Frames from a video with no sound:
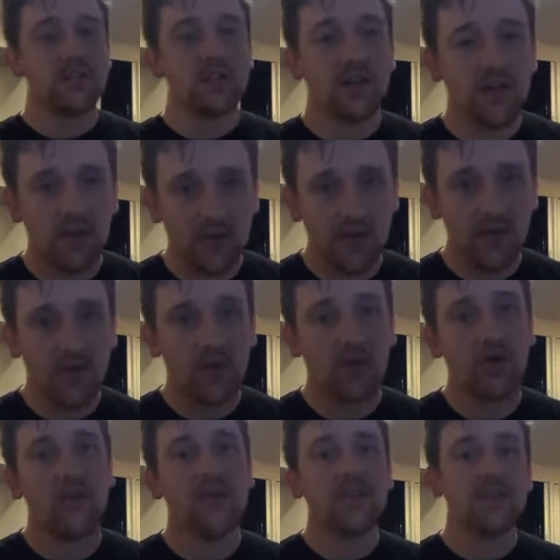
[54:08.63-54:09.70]
tugging at their
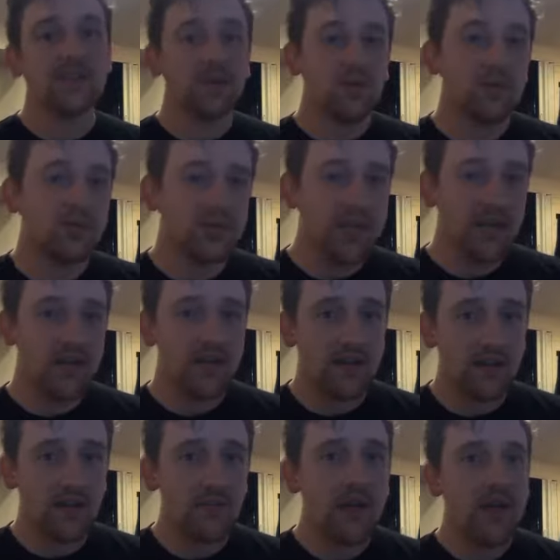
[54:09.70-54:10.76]
heart, and they still rejected
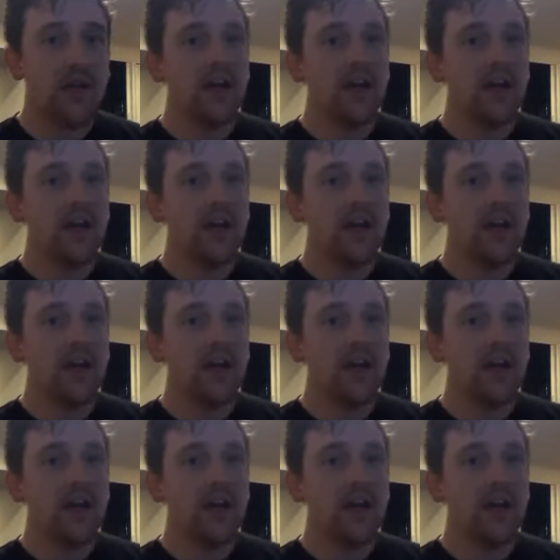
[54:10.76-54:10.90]
him.